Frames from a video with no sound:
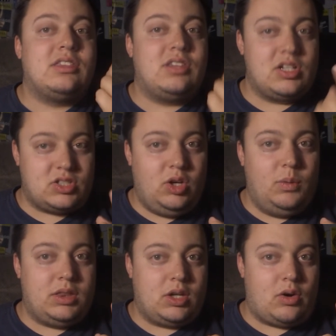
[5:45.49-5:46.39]
Duskull
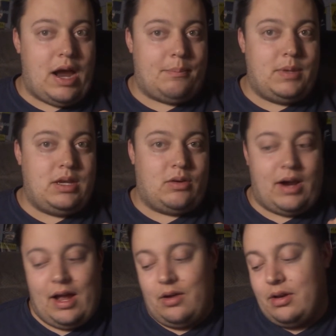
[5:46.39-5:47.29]
with the Crappy
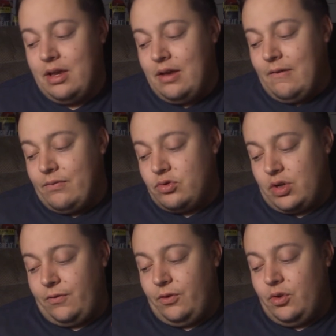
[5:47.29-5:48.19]
Crown,
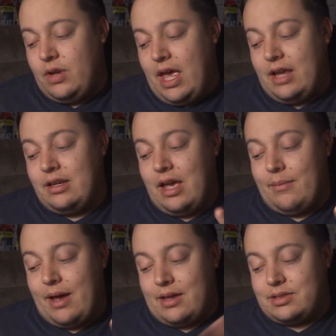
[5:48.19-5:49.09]
Drifloon, and
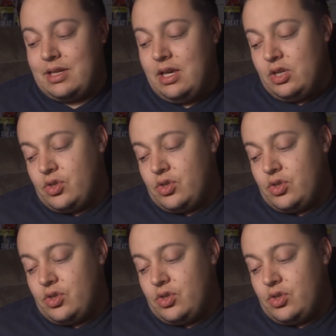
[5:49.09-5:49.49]
Yamask.